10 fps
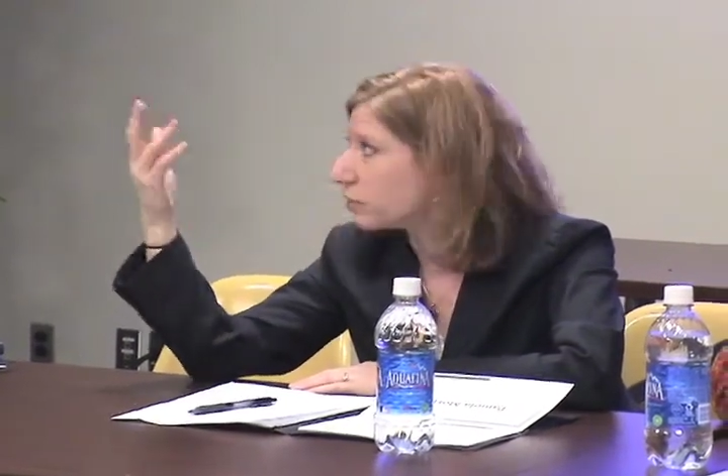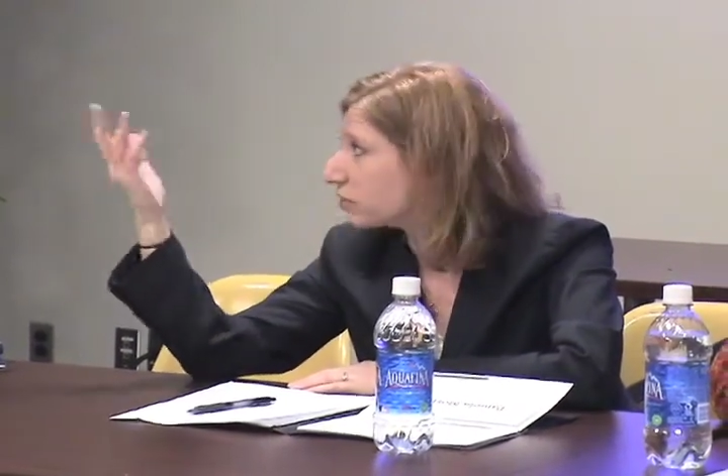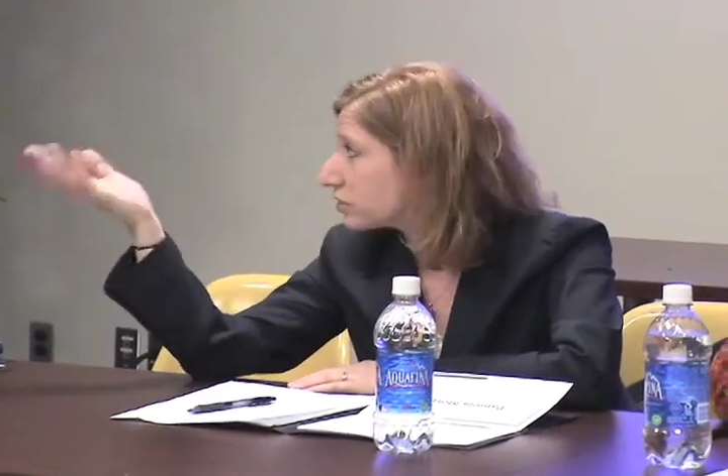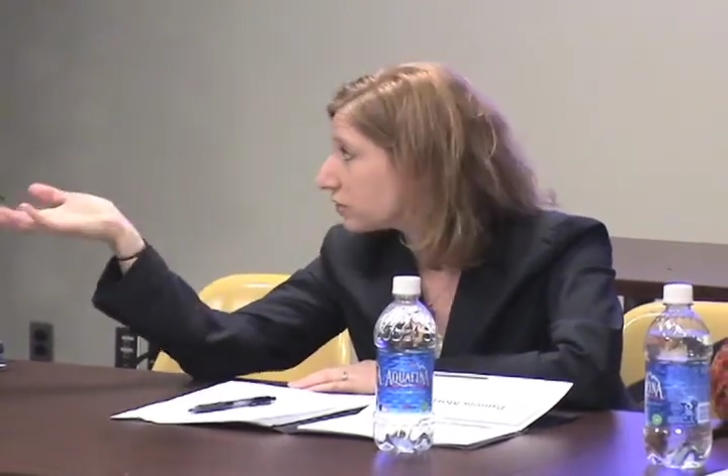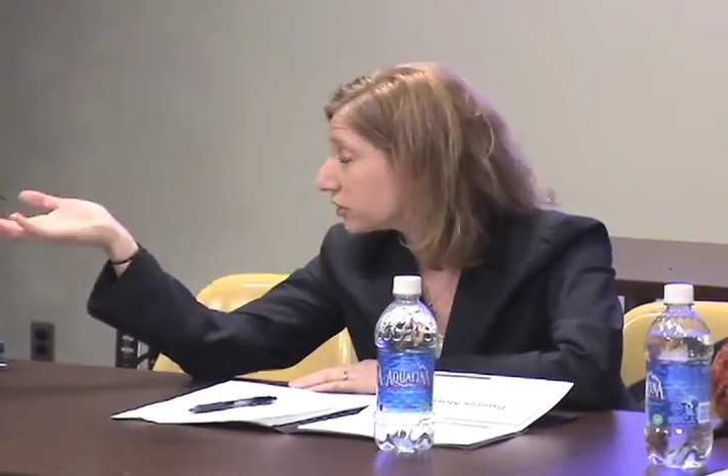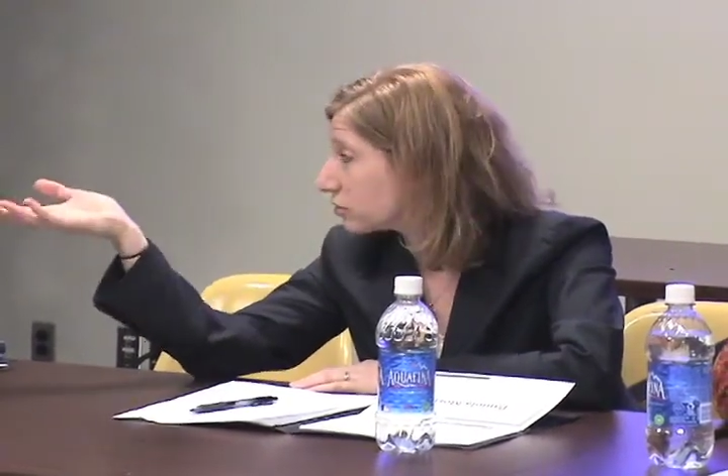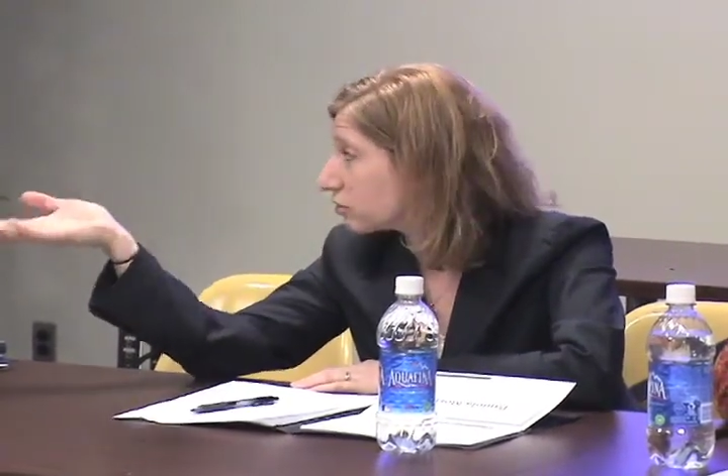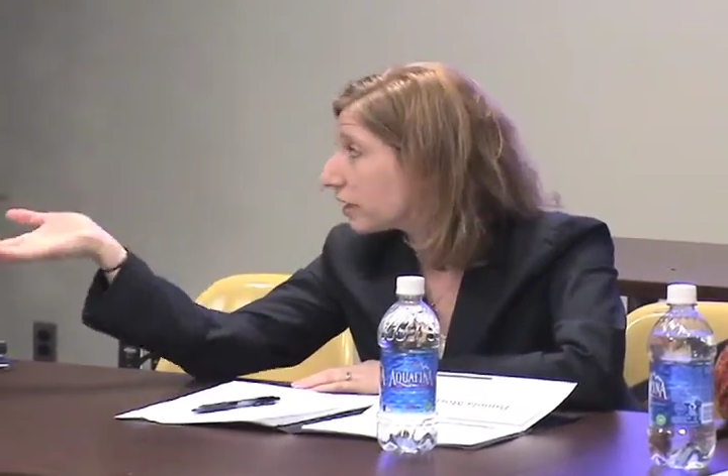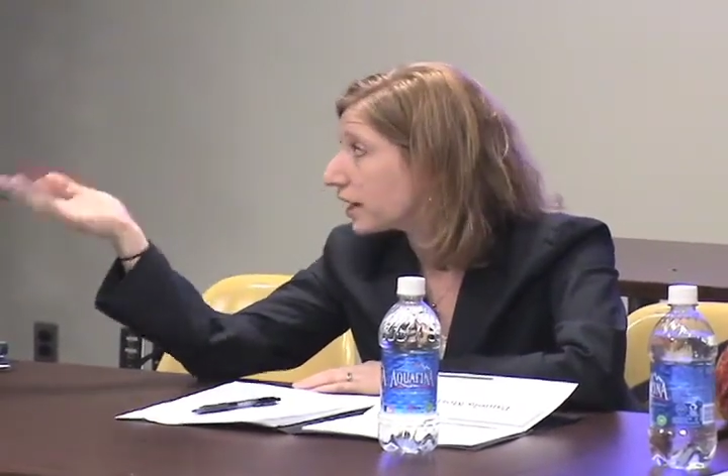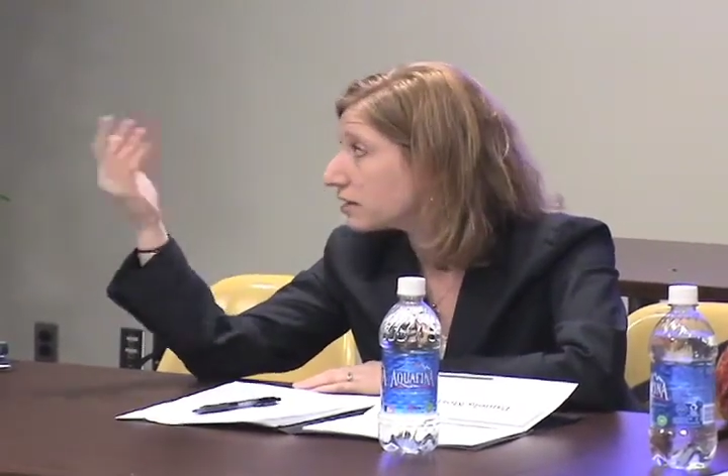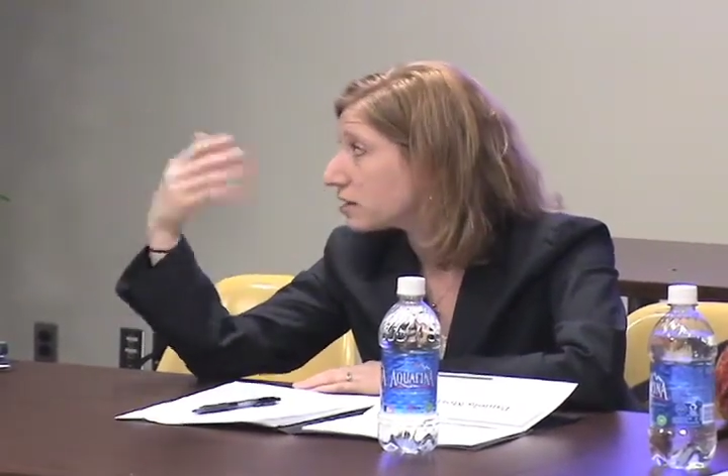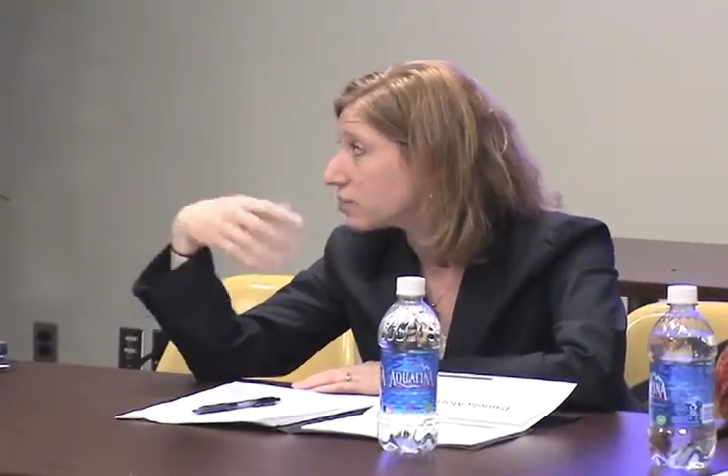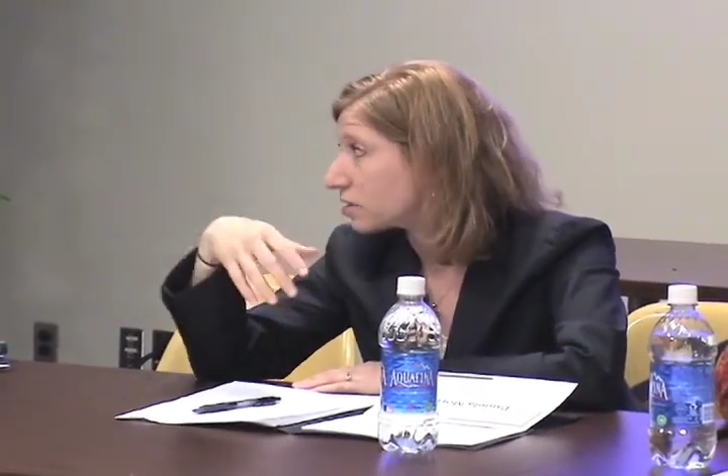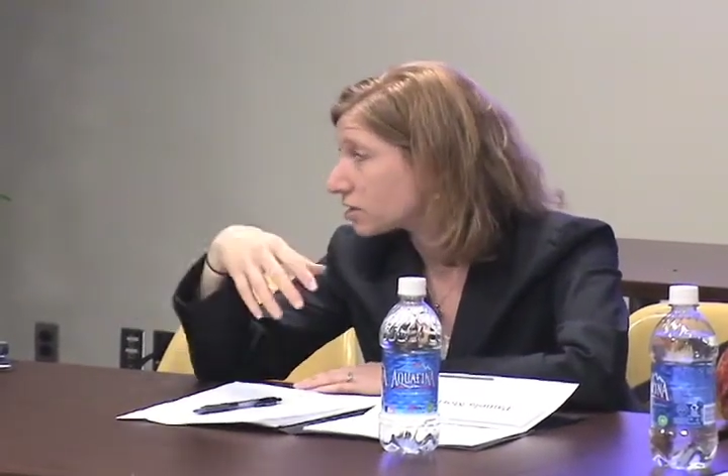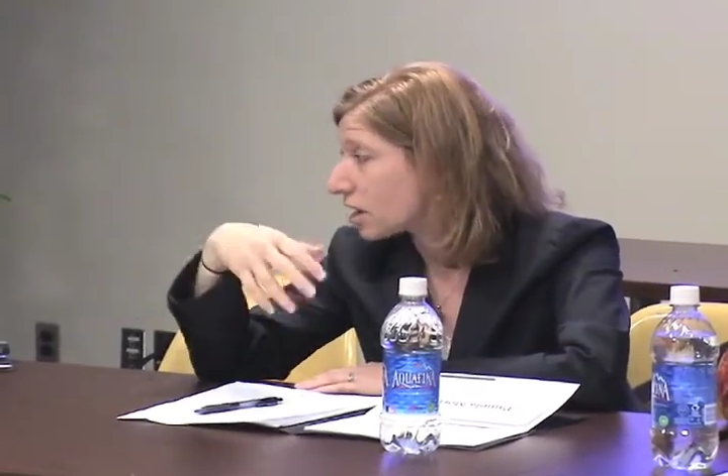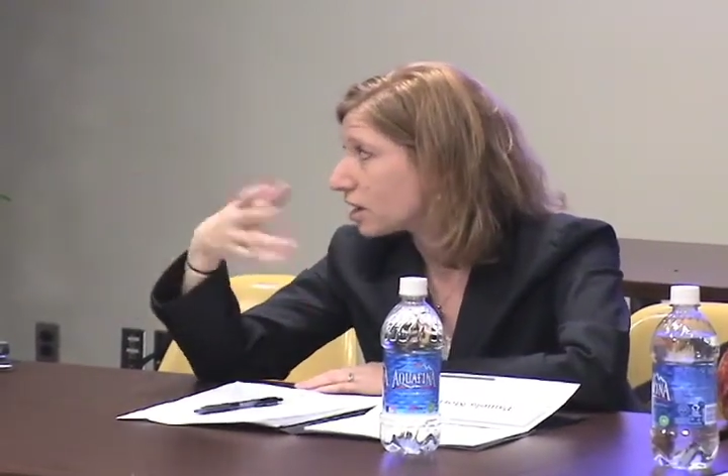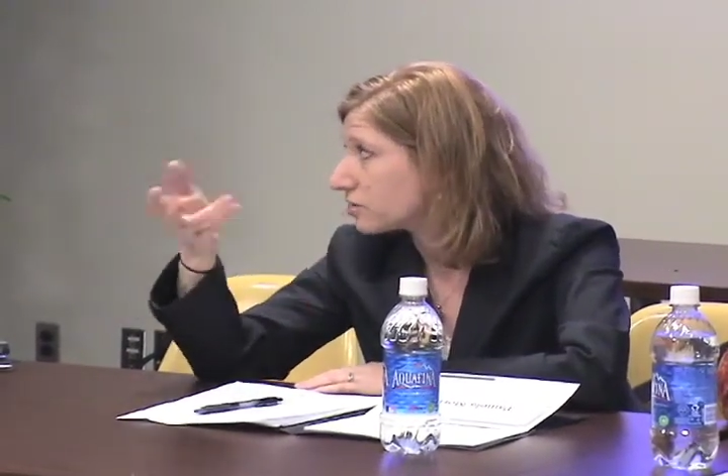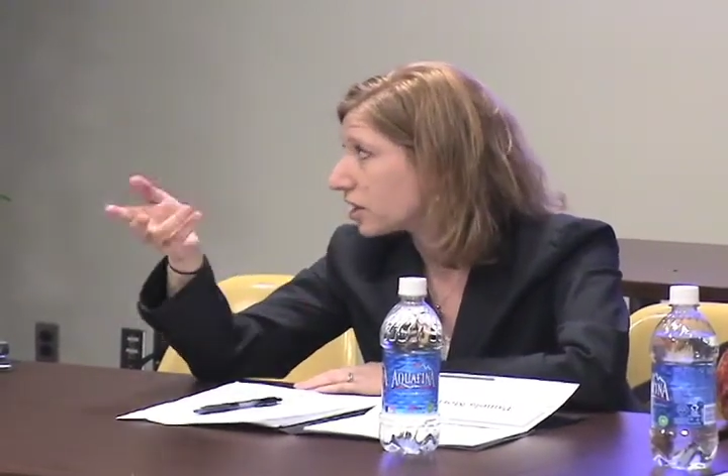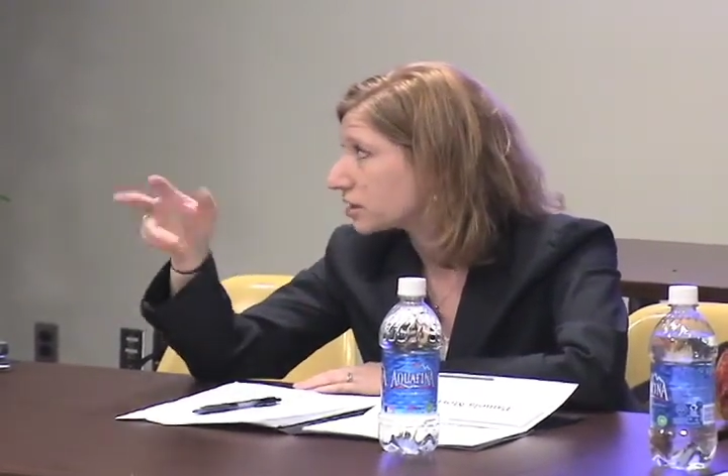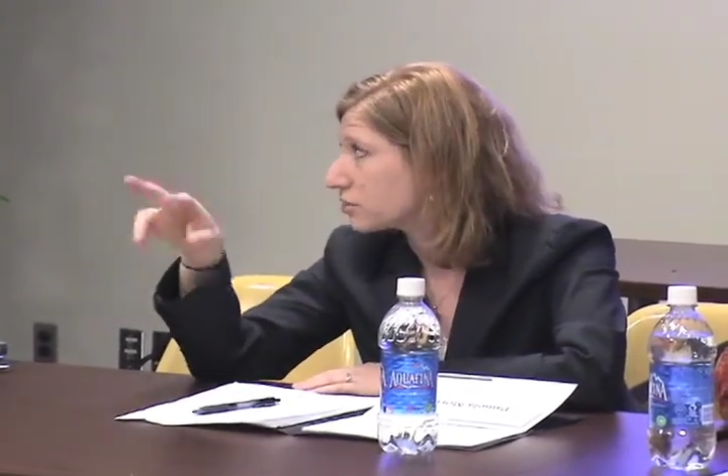Both there's federal grants as well as contracts,